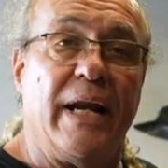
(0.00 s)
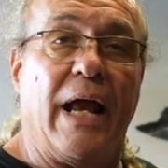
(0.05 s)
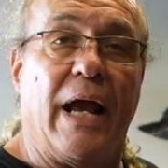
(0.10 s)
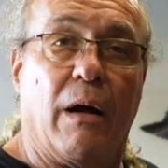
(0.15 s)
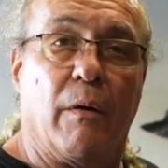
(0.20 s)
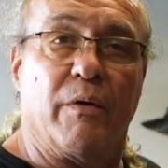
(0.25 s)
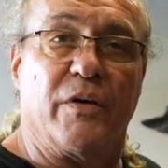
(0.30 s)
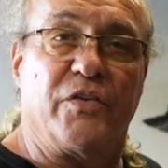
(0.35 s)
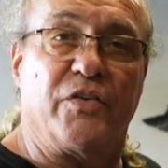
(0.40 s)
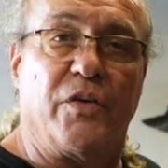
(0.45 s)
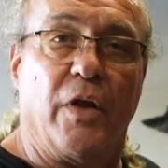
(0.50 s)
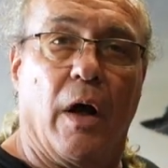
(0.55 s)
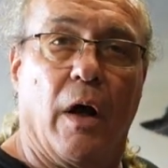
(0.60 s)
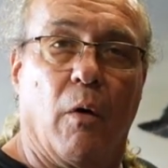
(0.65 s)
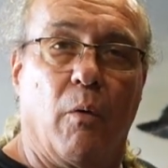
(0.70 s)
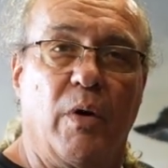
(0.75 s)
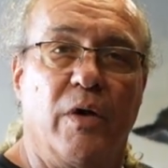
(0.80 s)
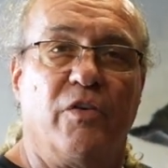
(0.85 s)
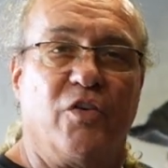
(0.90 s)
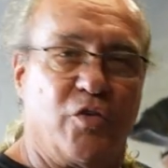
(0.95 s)
hours, though,
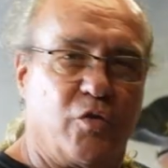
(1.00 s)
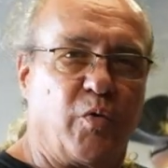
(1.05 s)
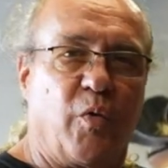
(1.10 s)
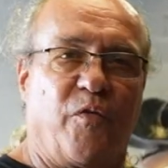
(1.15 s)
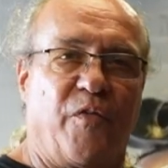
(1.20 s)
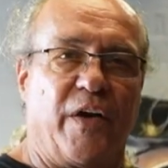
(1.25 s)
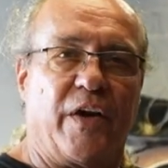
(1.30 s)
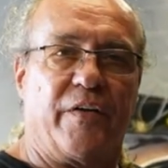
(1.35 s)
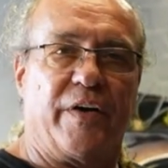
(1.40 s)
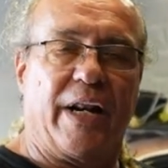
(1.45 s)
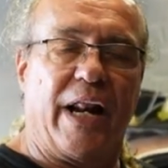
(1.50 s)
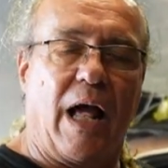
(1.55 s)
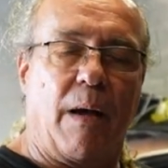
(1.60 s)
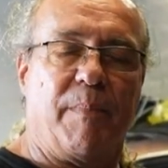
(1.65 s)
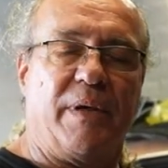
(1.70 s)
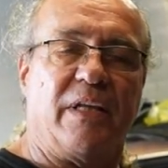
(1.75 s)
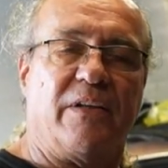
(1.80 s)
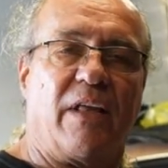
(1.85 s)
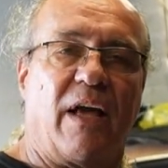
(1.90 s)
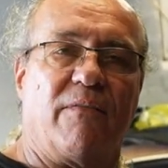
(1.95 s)
we just were figuring it out.
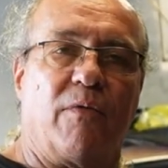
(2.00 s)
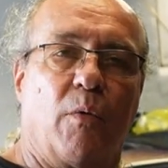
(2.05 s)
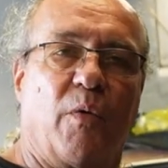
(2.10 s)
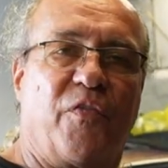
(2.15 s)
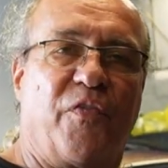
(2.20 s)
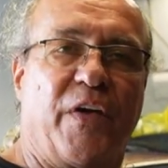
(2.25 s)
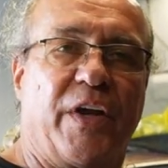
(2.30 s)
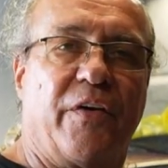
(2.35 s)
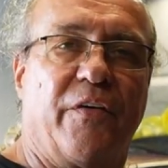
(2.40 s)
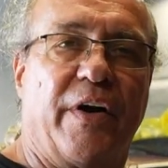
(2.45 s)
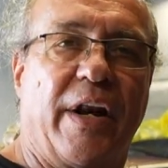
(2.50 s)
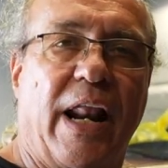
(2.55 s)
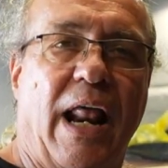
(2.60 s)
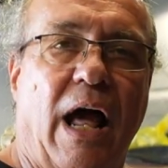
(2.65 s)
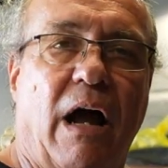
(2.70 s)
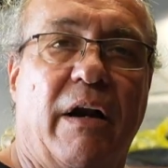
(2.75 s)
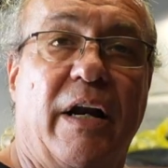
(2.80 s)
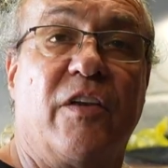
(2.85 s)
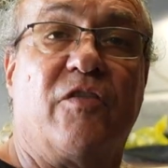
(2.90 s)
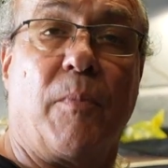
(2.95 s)
Me and Devin were figuring it
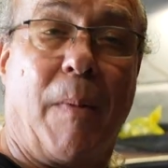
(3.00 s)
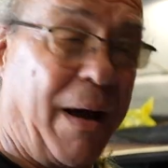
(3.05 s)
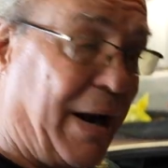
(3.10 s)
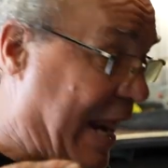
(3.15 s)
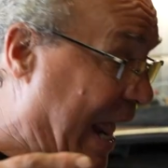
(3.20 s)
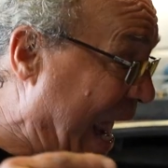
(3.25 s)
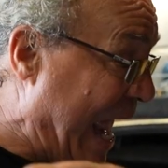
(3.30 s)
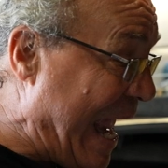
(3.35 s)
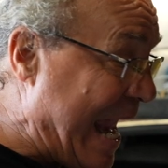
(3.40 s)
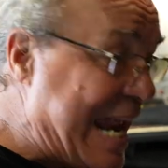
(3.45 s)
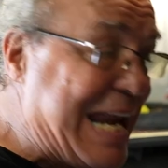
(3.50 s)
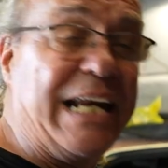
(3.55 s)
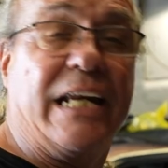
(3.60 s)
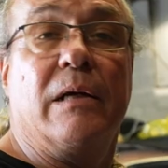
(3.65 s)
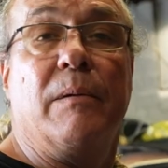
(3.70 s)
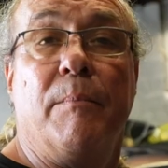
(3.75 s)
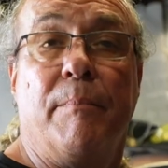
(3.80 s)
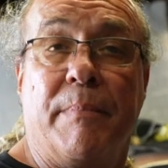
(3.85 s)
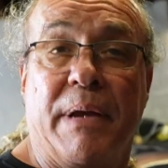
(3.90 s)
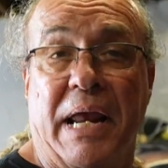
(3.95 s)
out. It's about 8
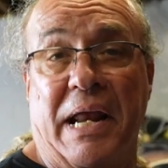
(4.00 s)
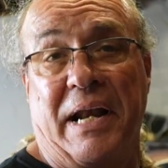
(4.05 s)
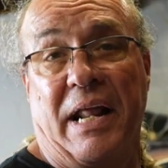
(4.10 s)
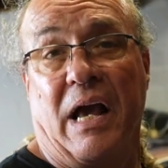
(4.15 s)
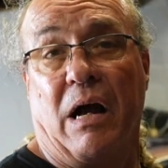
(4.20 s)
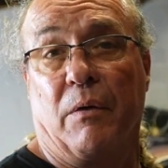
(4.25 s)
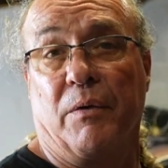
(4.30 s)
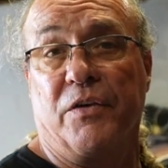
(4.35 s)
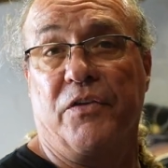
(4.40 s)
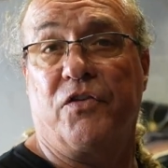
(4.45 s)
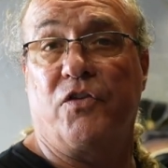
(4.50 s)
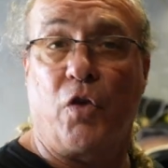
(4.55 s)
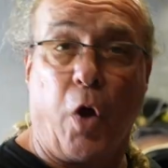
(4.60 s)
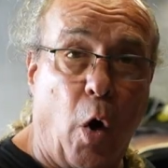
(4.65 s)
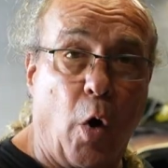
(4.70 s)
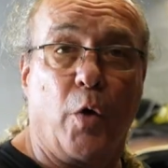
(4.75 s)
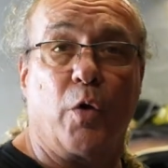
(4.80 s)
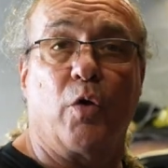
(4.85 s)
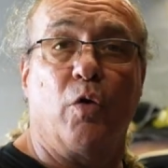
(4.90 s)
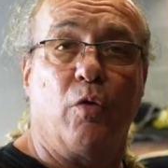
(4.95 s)
man hours,
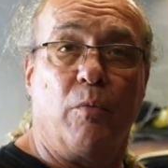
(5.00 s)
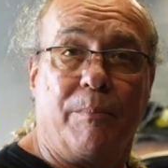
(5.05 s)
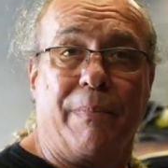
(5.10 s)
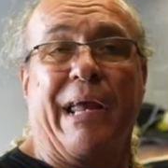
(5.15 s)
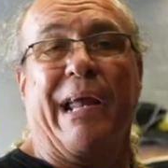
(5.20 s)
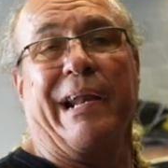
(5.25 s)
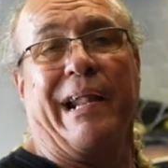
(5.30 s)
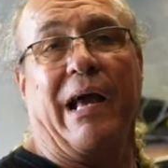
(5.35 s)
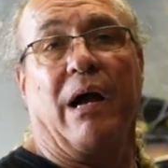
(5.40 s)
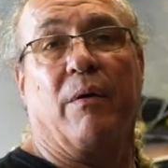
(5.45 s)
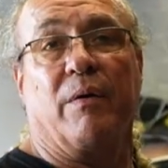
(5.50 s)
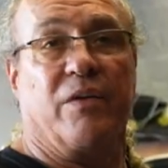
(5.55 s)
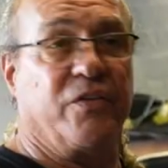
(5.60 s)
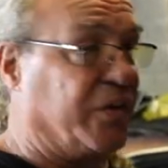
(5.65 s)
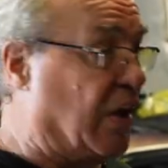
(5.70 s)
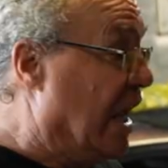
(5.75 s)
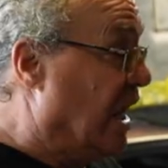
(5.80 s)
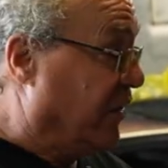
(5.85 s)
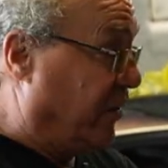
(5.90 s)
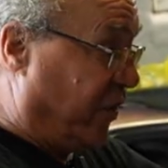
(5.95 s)
total man hours,
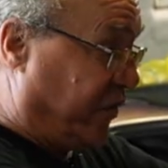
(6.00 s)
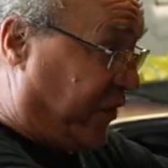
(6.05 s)
to